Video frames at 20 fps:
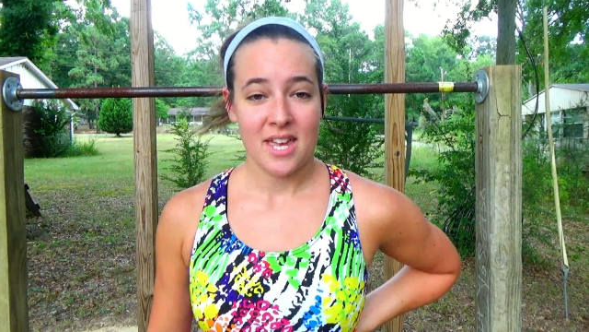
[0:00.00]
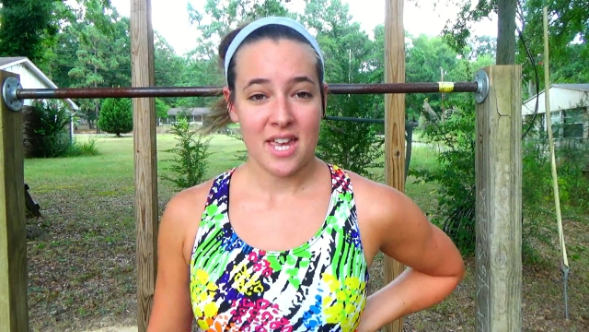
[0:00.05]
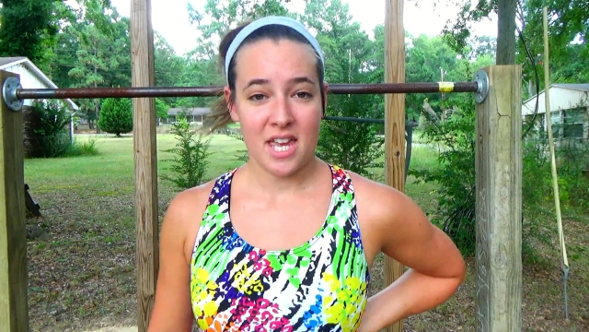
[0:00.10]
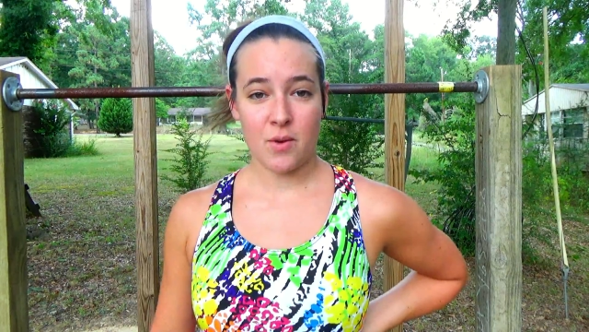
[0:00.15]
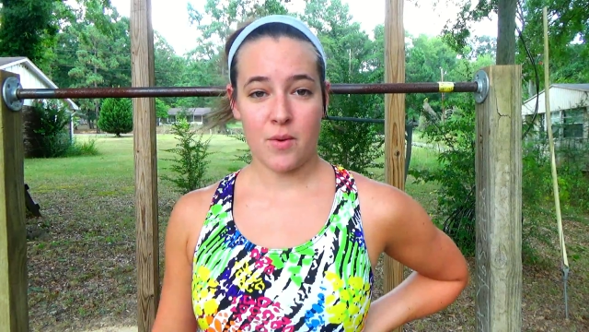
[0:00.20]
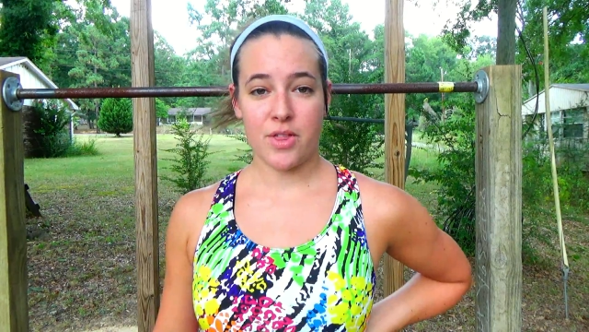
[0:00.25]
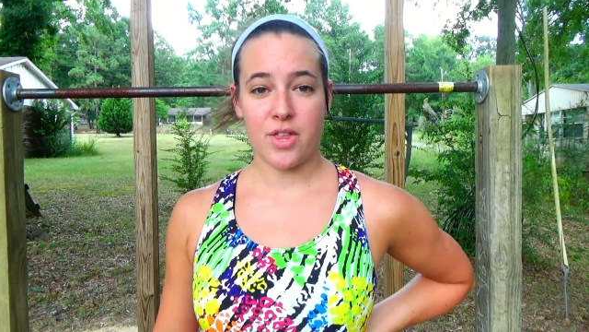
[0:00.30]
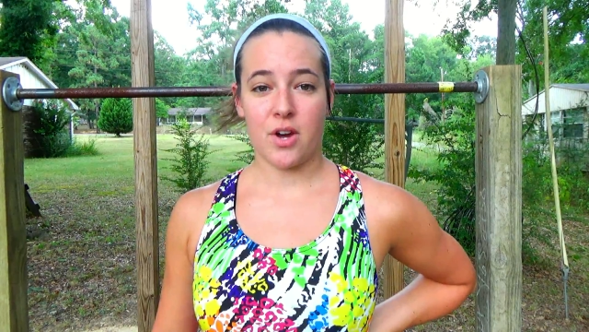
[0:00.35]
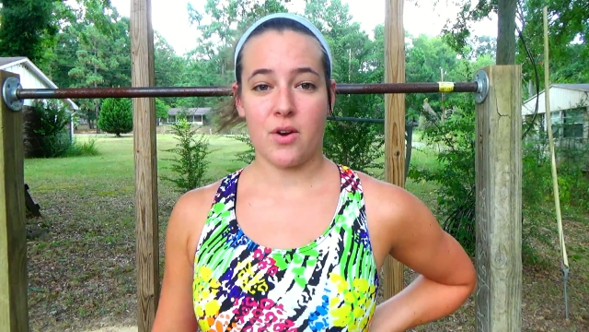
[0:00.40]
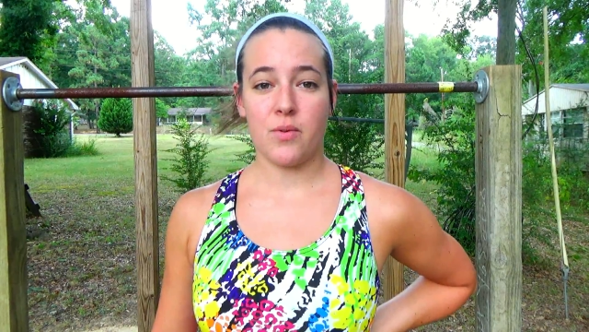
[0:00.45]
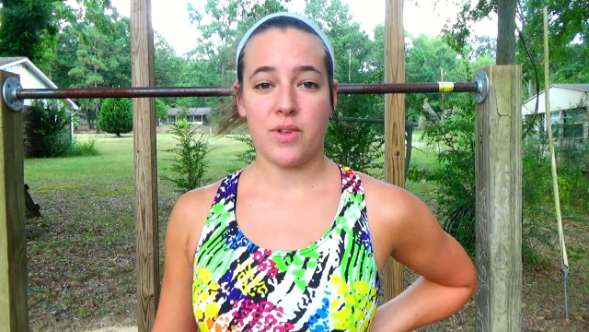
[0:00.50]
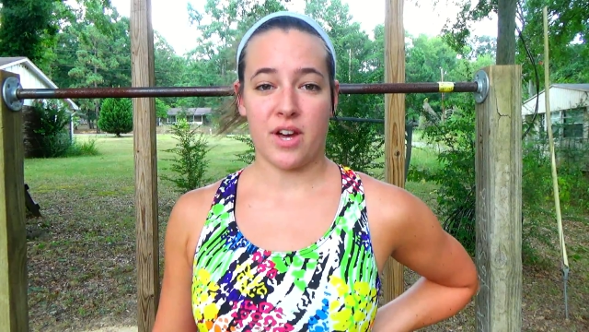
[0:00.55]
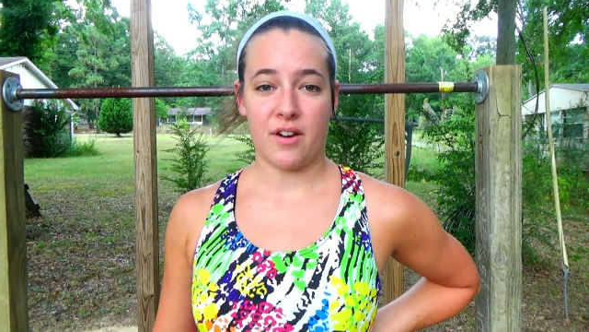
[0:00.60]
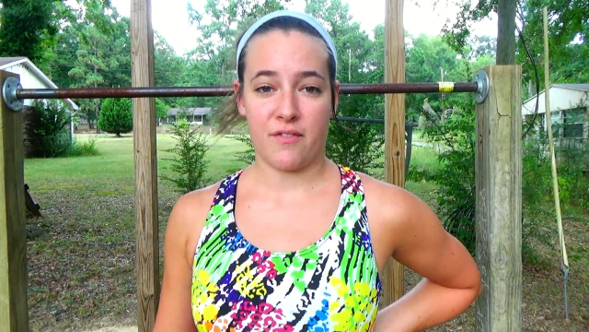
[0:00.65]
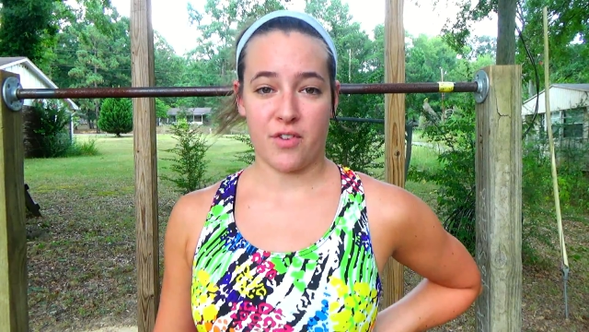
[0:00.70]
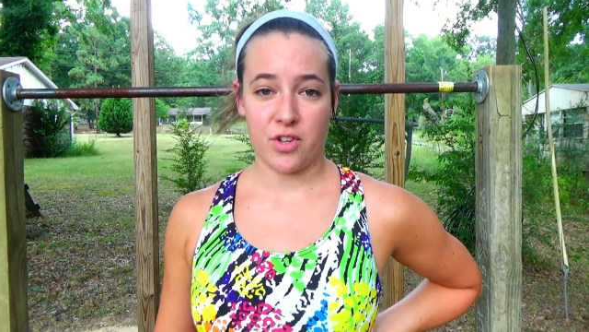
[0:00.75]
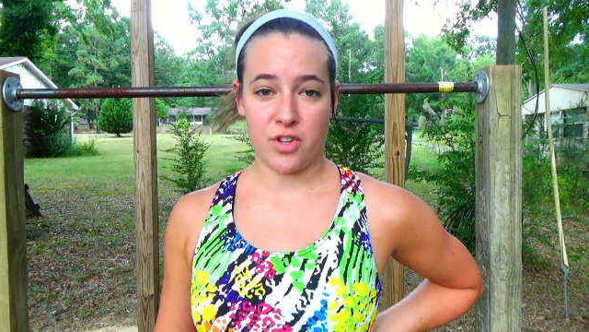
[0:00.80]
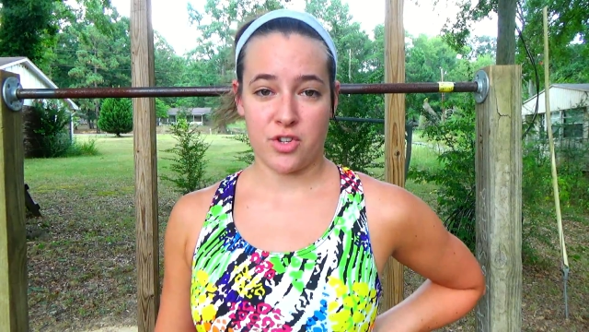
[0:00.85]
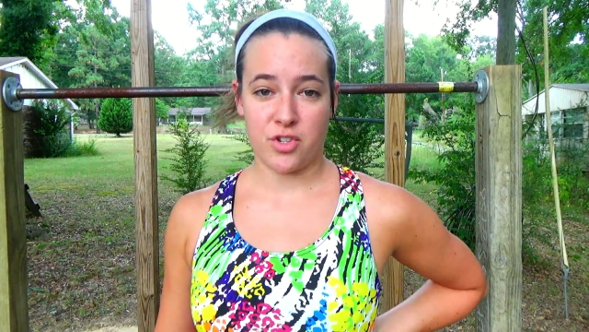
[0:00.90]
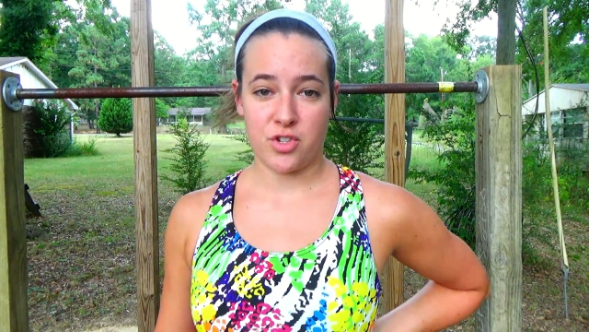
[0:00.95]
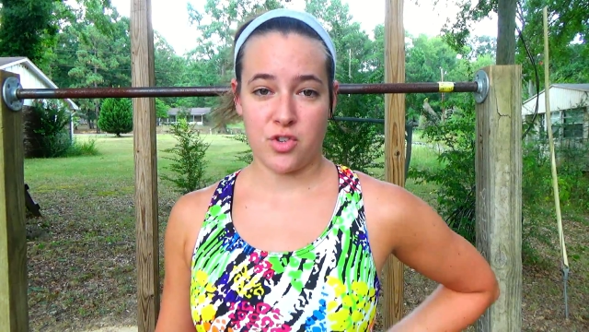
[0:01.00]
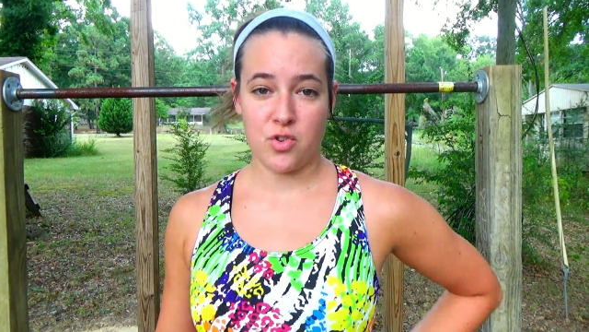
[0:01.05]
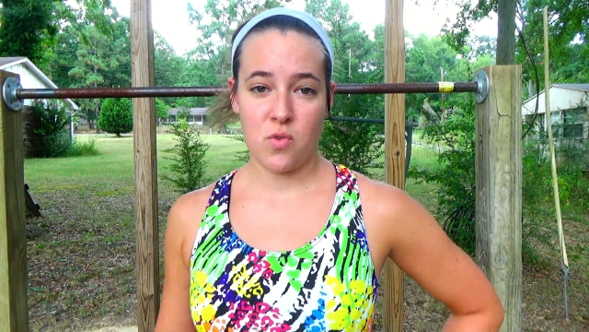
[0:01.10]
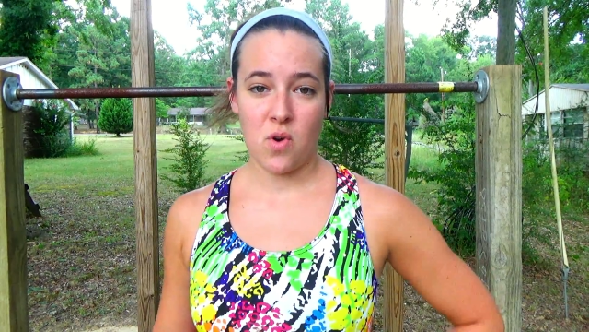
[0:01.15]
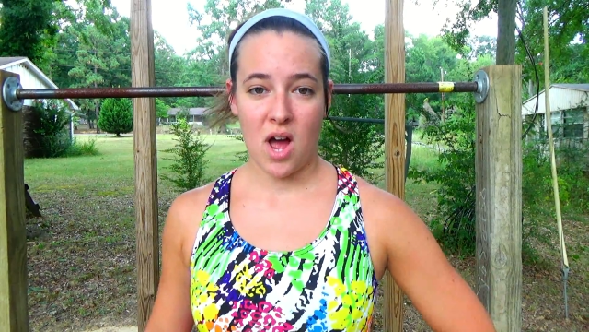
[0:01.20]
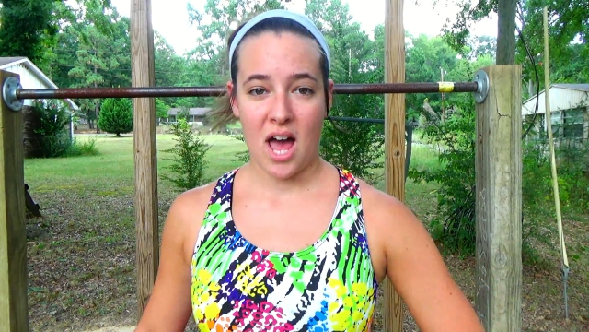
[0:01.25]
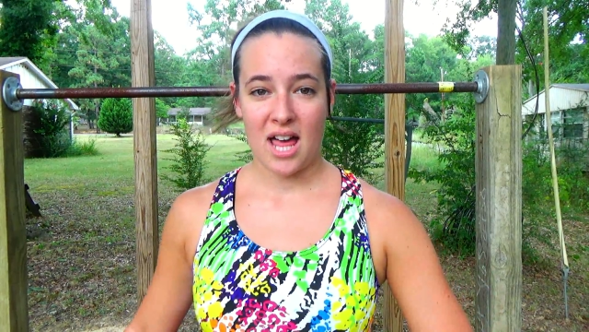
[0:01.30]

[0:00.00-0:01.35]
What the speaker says: Anyway though, without further ado,